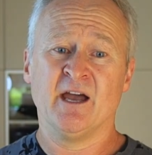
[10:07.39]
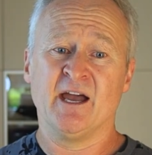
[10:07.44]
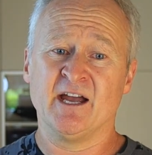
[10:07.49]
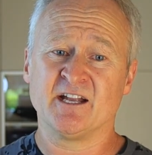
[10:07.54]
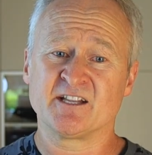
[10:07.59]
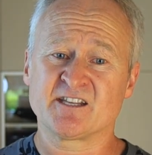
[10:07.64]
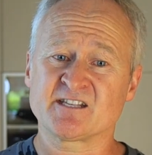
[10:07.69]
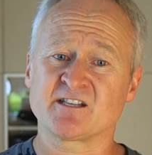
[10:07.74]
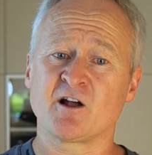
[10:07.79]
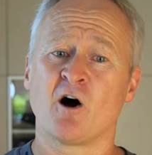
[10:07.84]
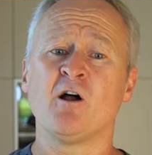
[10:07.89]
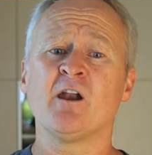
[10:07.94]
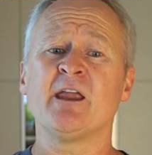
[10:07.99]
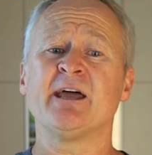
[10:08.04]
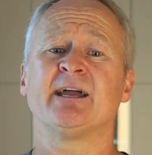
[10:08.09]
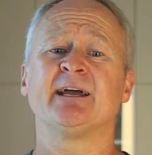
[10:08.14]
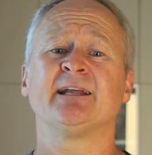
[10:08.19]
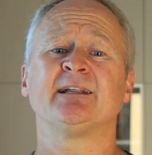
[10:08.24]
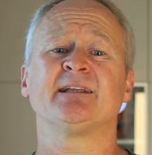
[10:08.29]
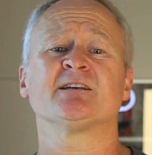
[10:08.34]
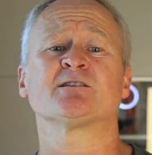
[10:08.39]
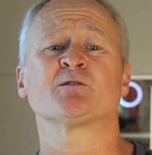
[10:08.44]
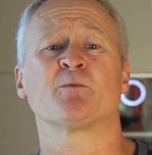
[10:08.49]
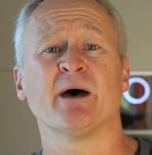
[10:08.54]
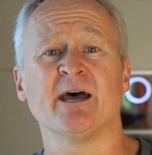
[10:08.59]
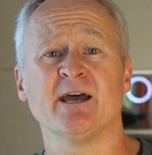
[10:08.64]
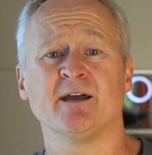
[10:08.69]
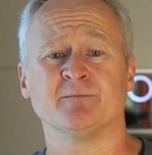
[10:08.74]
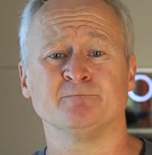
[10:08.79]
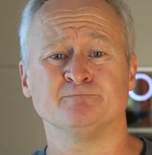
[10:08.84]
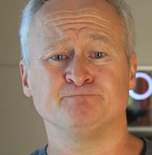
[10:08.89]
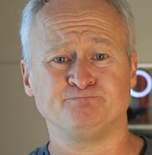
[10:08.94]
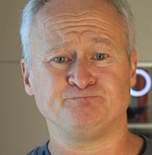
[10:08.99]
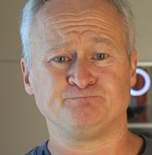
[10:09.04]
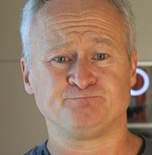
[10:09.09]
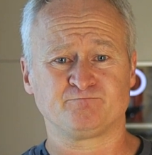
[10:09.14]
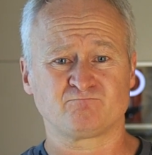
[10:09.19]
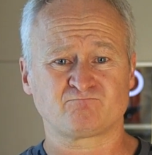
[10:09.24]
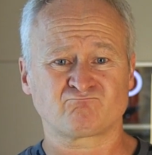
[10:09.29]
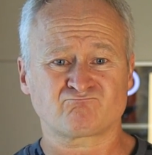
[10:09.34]
Installing in this way
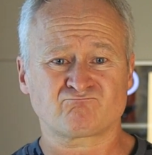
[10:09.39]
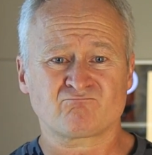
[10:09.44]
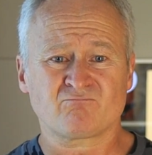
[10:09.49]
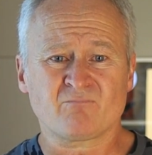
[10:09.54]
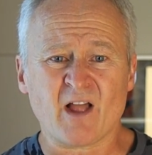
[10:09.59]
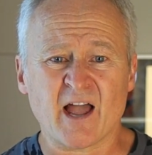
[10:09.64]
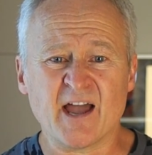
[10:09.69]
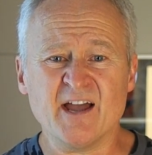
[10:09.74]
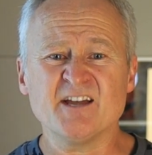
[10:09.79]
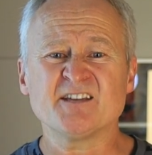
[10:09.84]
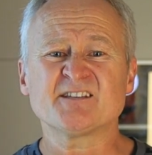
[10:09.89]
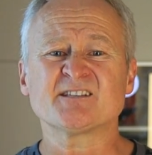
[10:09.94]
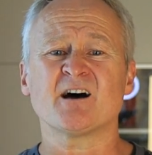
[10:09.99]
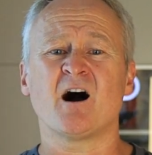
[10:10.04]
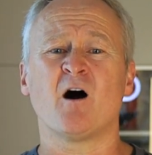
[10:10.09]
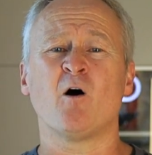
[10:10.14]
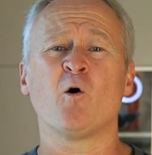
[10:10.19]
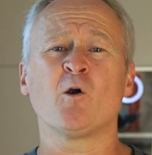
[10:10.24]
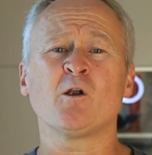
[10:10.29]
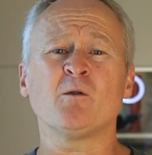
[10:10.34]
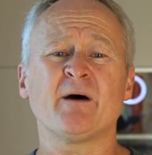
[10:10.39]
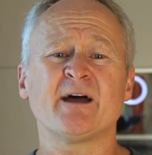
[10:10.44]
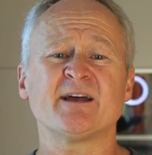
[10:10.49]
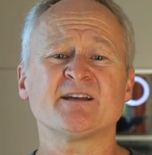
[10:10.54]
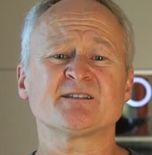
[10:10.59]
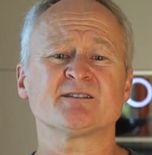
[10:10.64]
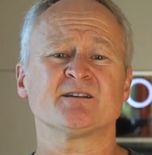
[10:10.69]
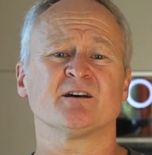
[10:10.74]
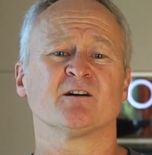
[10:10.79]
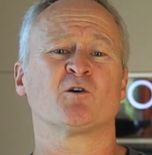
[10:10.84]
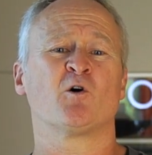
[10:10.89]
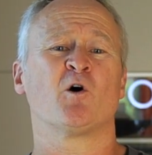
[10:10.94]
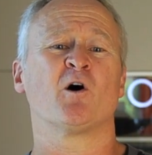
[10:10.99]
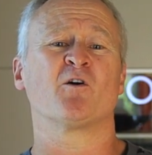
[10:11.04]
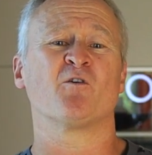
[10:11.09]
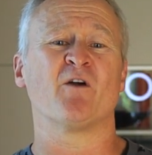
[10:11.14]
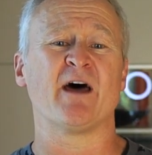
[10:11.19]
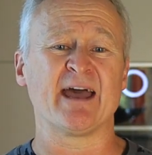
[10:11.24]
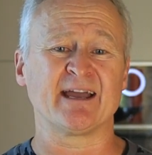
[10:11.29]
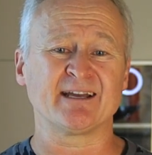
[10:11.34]
is always
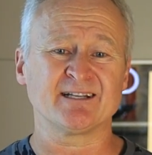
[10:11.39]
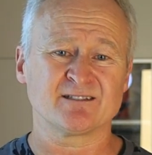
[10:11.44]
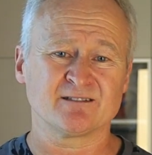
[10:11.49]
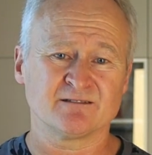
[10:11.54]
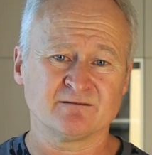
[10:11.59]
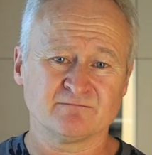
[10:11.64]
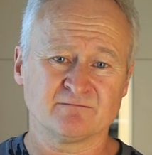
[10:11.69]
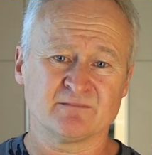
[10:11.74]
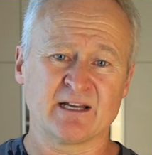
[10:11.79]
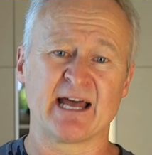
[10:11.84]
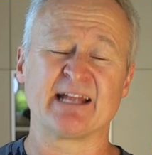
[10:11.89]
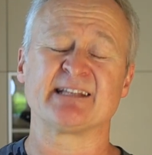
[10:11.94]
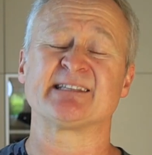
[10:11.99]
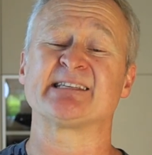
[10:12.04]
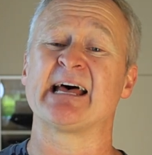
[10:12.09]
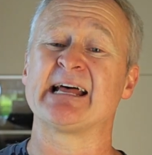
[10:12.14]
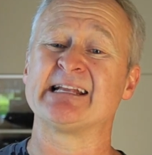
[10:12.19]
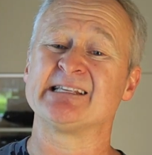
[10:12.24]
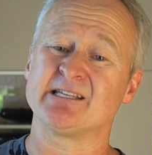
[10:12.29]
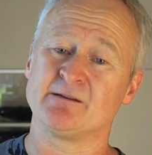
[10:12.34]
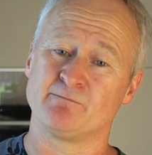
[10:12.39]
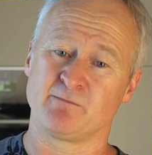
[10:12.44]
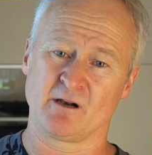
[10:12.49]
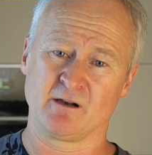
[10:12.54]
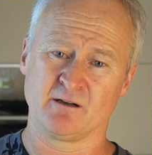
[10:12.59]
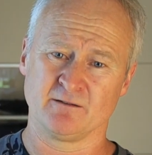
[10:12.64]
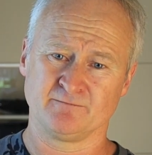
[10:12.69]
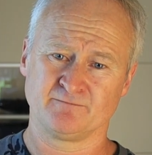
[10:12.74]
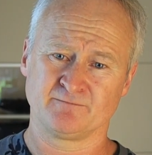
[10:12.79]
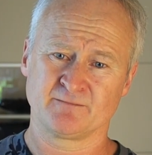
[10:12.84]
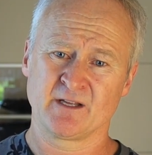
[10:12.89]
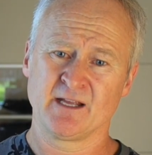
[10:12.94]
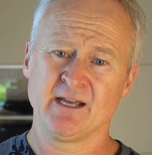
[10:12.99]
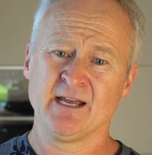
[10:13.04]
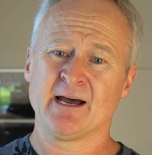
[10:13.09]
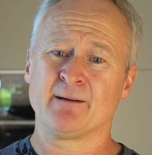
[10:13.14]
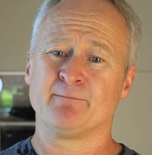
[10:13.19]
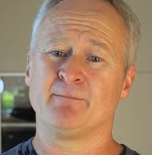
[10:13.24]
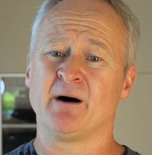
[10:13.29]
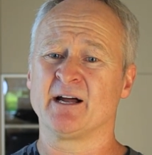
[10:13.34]
correct and sensible,
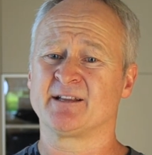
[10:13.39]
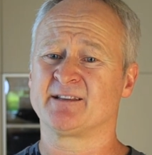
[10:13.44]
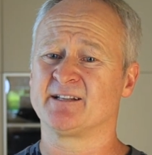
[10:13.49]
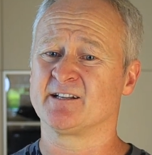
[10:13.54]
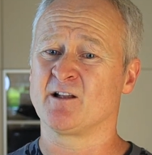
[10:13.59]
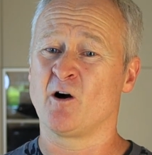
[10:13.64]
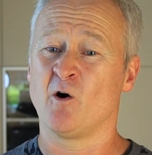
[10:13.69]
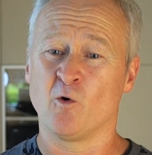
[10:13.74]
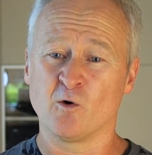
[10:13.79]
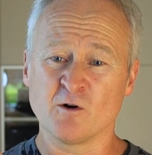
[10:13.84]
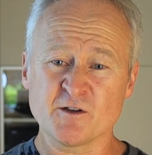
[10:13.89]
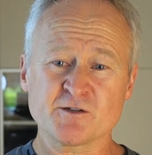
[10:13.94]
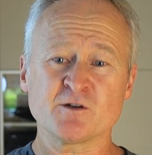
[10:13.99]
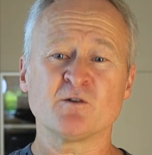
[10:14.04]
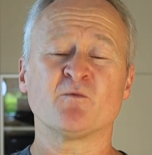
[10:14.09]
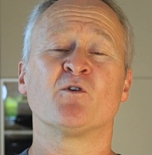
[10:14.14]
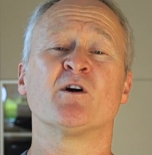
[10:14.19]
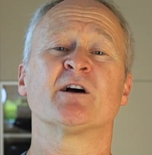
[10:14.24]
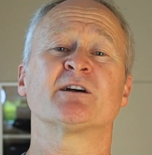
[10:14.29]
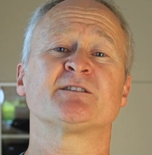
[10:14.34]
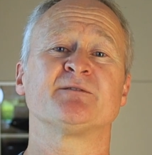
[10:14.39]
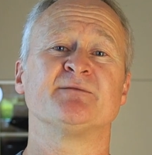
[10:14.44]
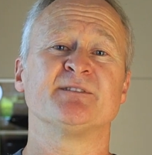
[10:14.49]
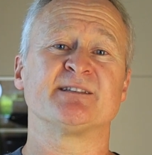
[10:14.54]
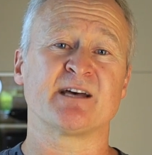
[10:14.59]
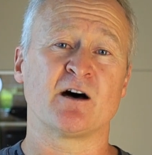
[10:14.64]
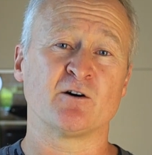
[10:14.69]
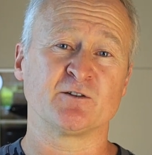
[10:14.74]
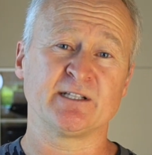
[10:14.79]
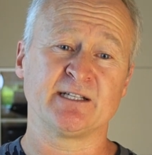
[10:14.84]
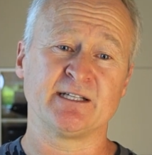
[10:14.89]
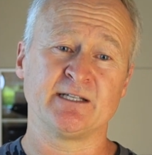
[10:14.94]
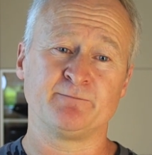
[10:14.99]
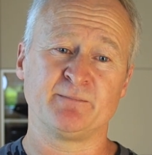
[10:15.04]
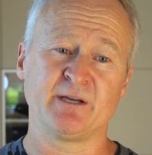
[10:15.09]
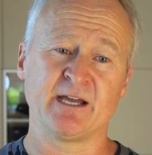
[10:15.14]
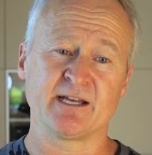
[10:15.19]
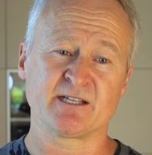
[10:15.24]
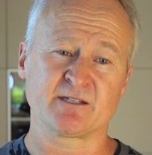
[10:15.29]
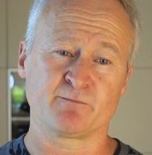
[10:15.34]
but it also works without an
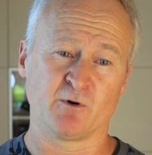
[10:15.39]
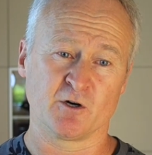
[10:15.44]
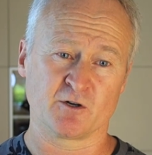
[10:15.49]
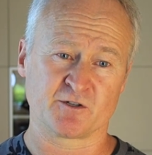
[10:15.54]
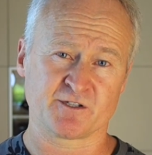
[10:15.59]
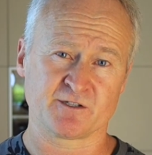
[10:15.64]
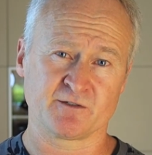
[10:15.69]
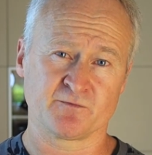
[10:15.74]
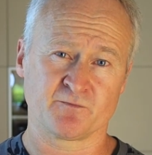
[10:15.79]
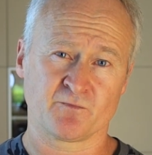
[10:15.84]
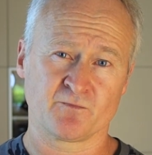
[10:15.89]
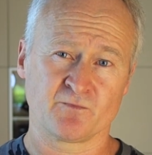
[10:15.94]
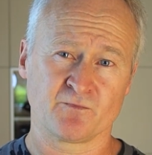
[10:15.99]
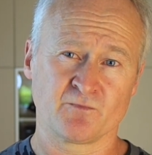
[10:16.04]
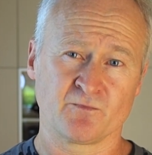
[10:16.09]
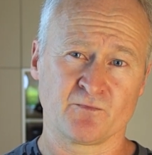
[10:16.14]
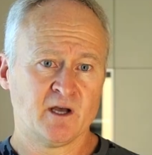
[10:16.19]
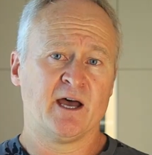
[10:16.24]
EPS box.